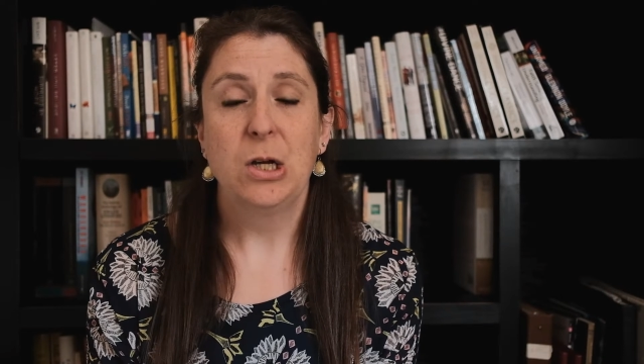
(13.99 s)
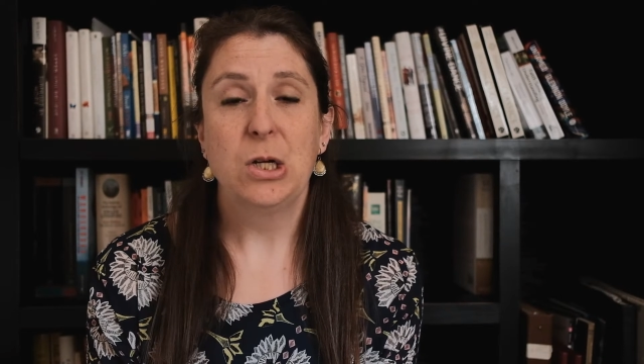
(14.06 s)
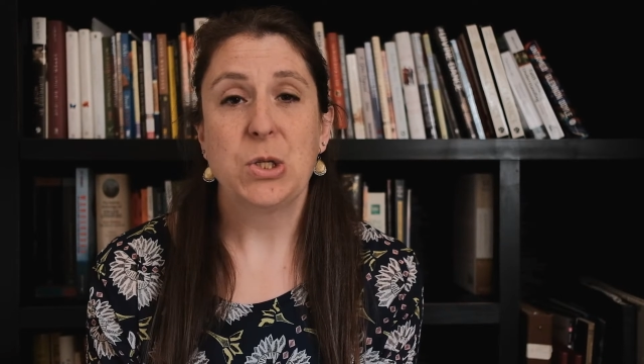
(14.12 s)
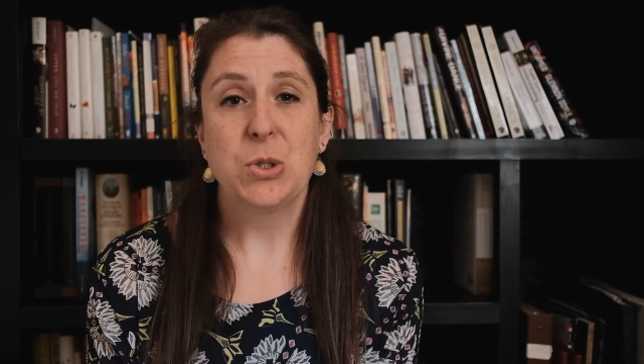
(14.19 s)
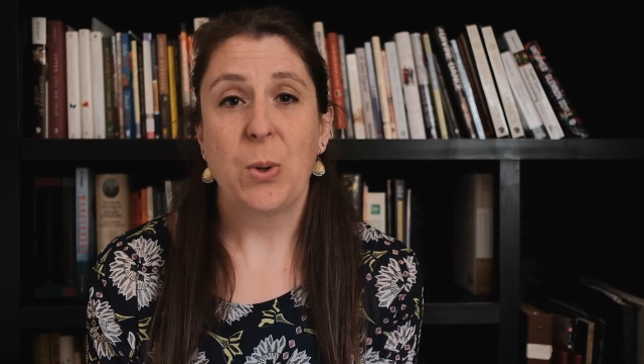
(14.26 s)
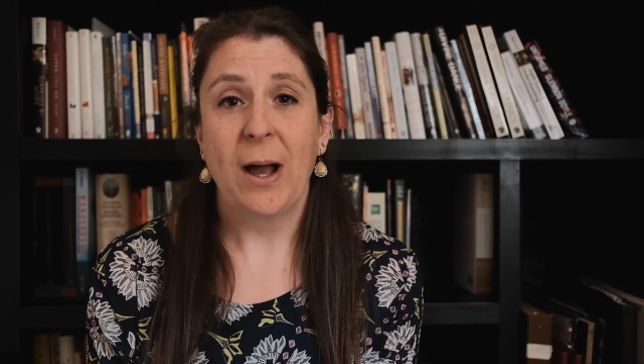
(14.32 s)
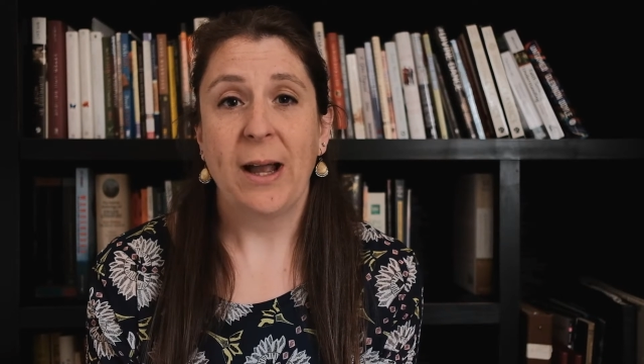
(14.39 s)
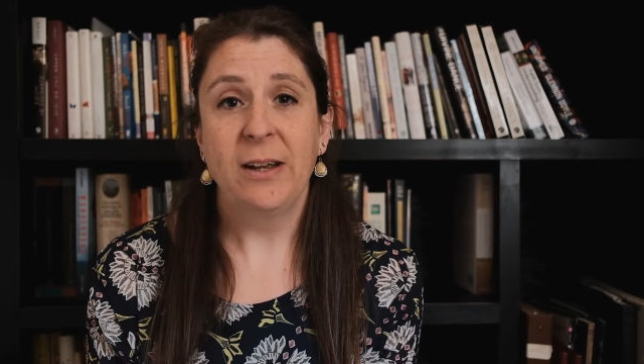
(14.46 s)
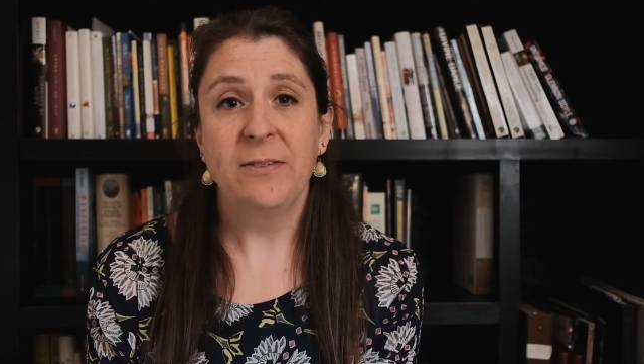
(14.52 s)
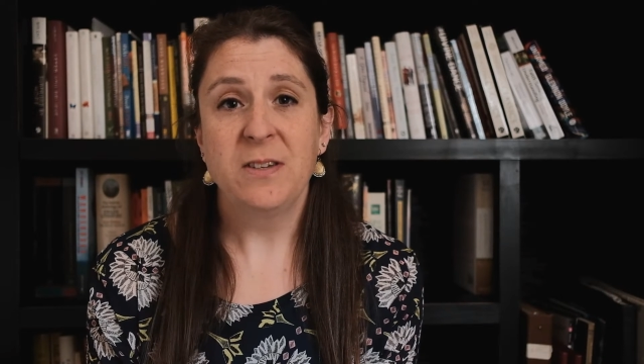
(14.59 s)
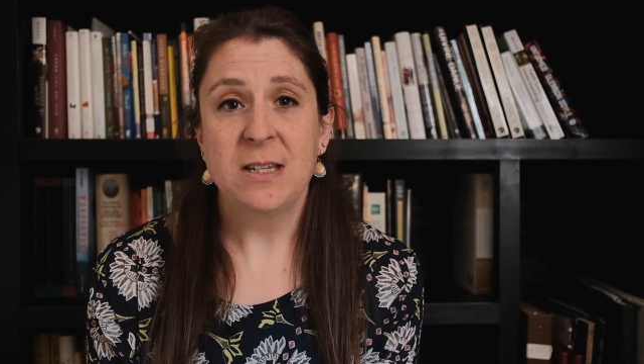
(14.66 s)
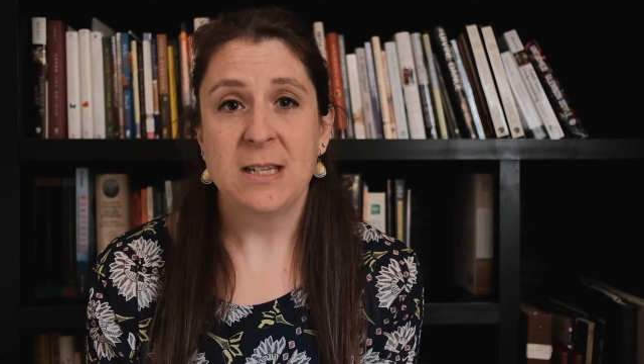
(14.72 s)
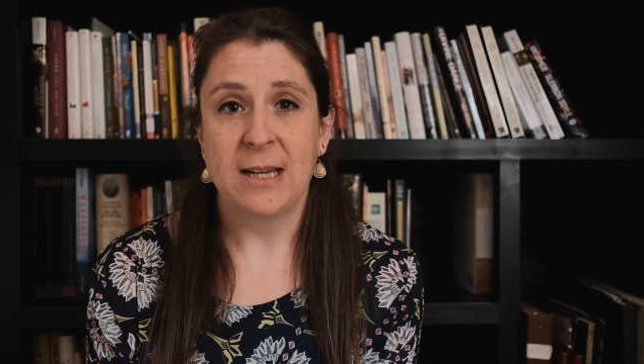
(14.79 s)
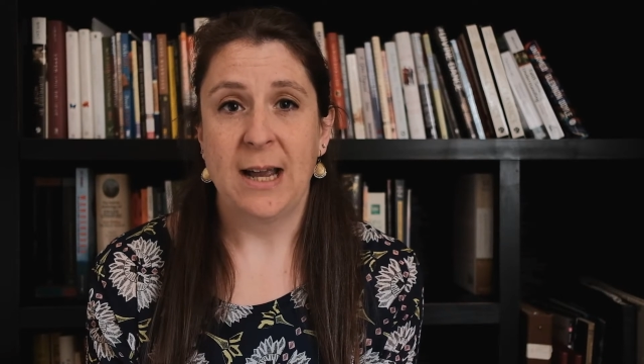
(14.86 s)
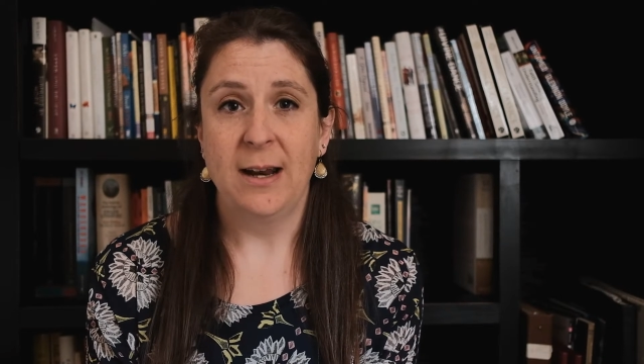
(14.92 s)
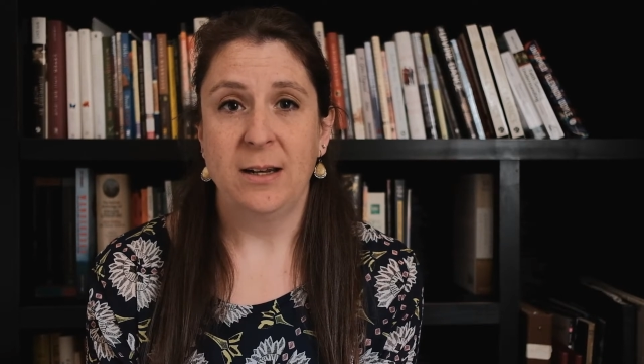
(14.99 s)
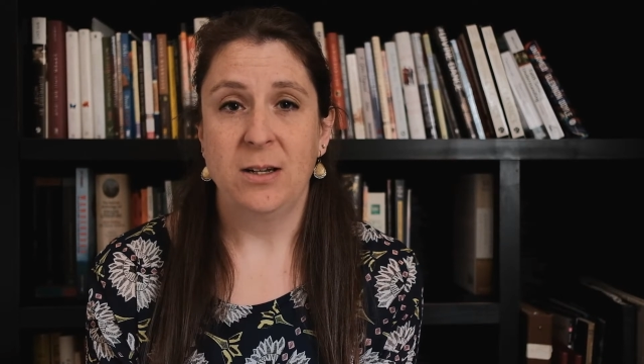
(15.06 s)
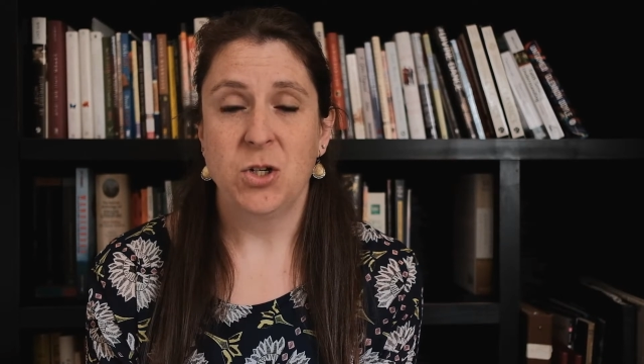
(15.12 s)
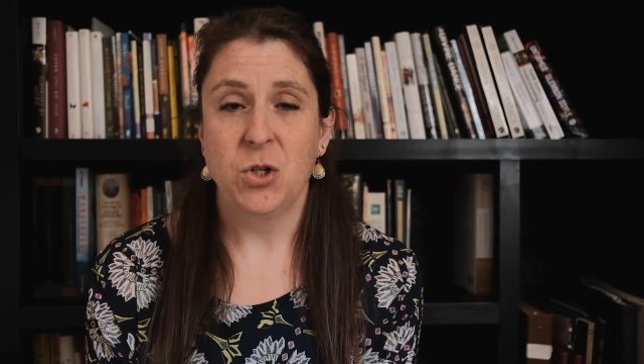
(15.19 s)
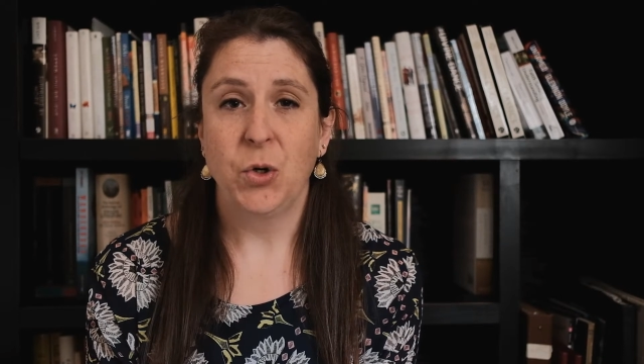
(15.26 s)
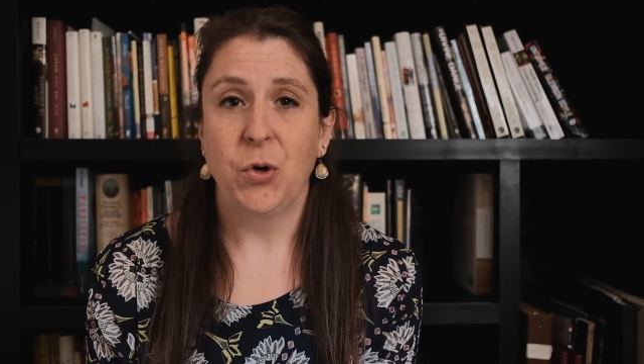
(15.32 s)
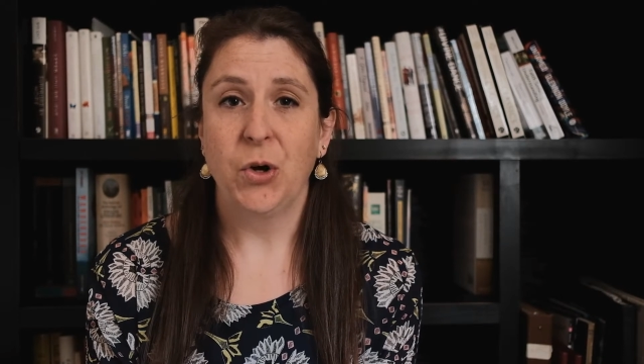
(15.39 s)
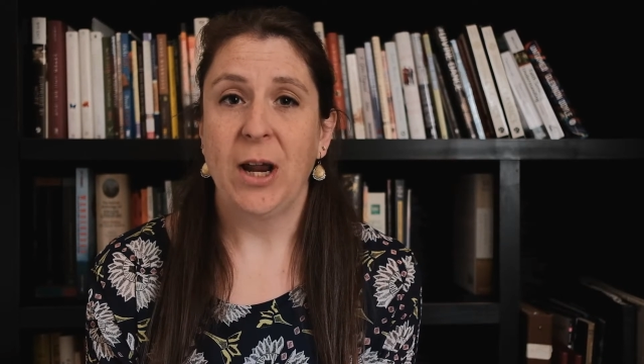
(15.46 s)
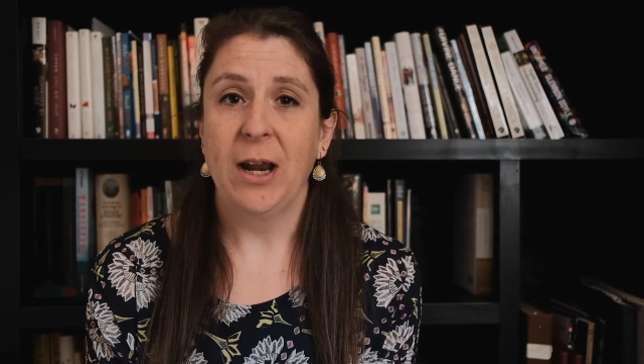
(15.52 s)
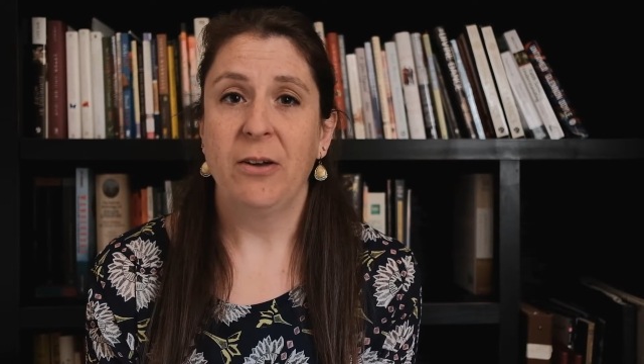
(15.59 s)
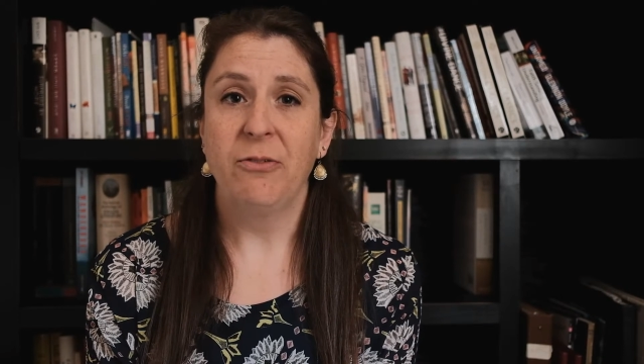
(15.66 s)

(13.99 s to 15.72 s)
So I have decided to create a